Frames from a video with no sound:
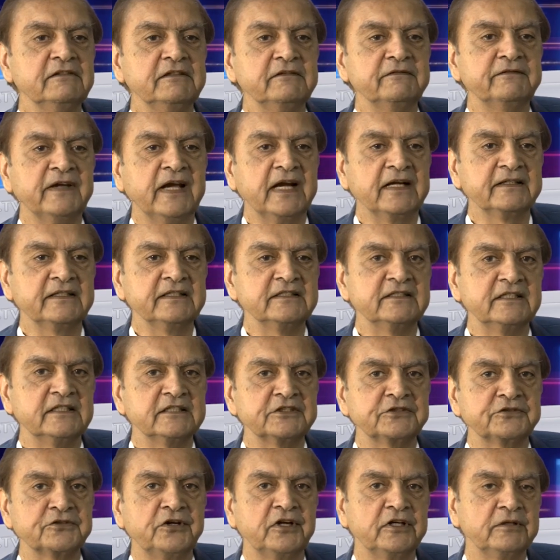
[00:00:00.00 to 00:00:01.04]
effect is
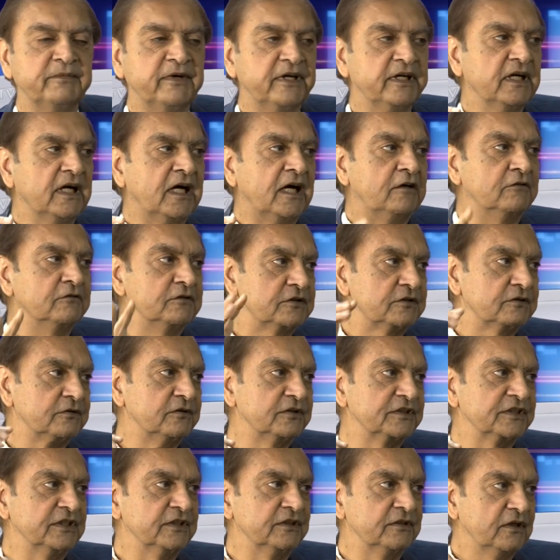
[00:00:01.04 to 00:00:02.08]
destroyed by
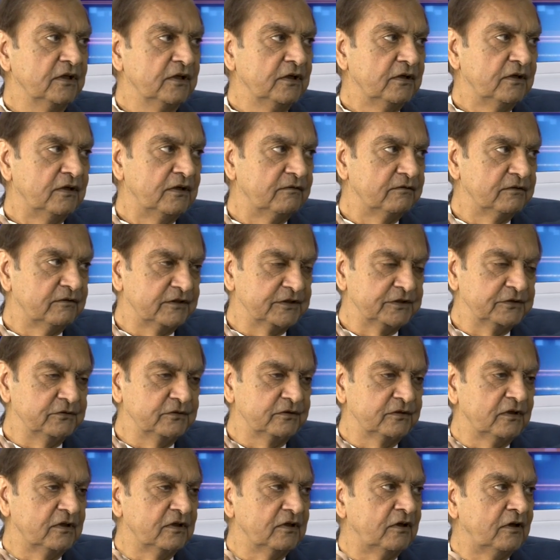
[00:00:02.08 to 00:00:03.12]
outsourcing of what you
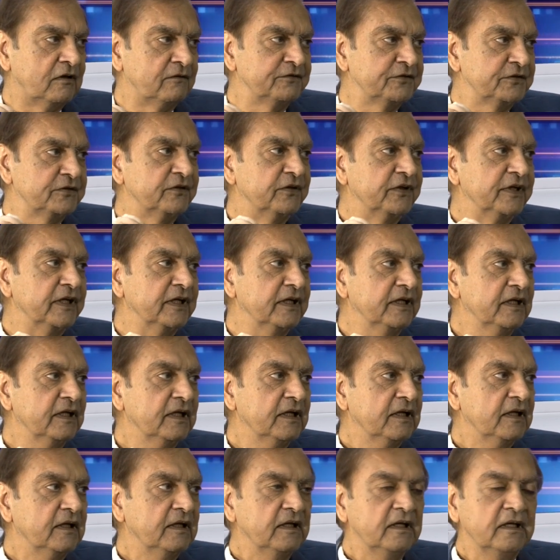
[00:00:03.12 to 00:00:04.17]
call offshoring.
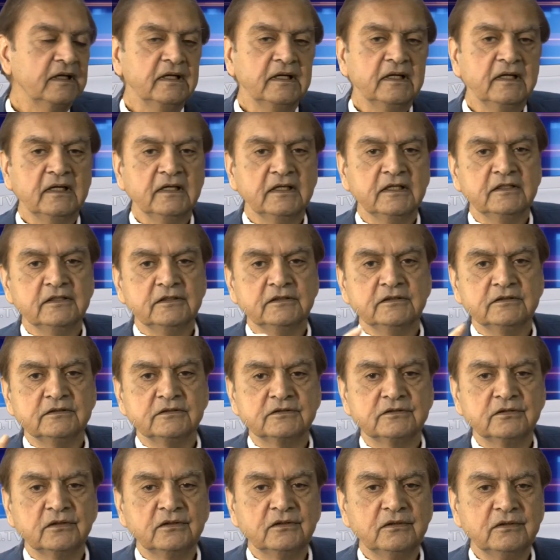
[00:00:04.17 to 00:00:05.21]
Right.
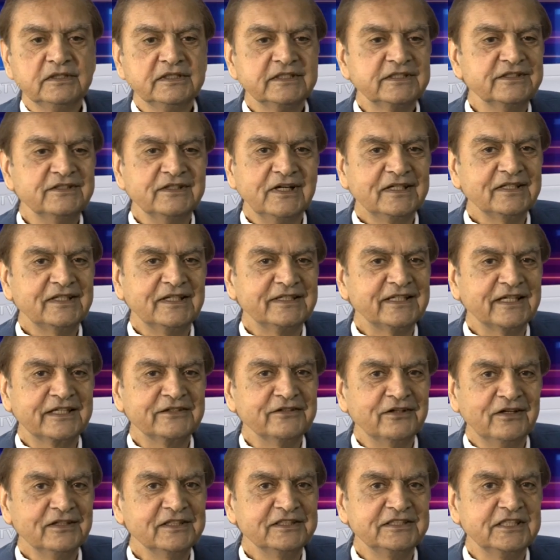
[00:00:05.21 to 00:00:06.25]
So it's not the
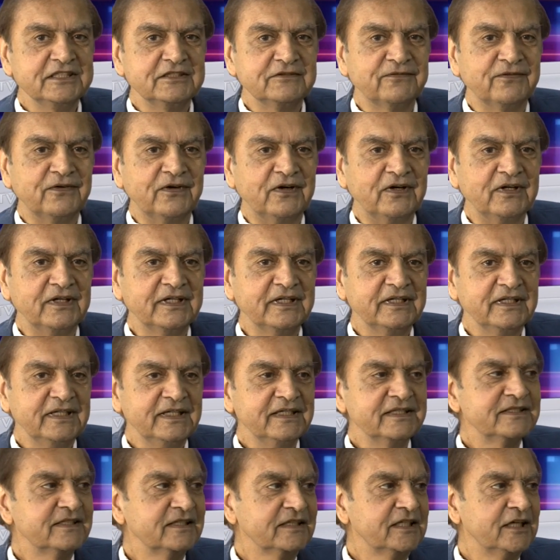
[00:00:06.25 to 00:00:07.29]
technology's fault,
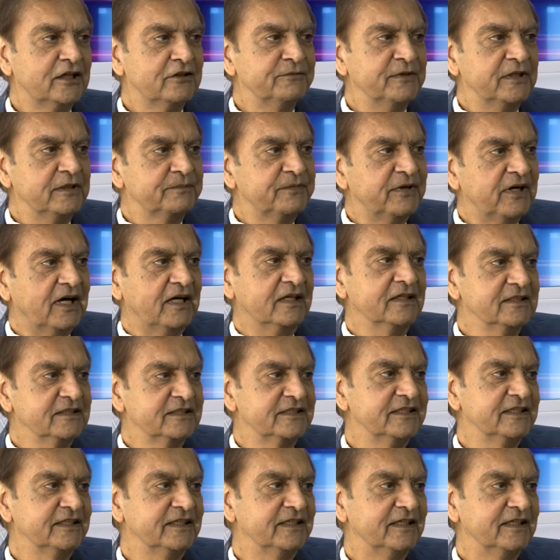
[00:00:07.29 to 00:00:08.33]
it's the government policy.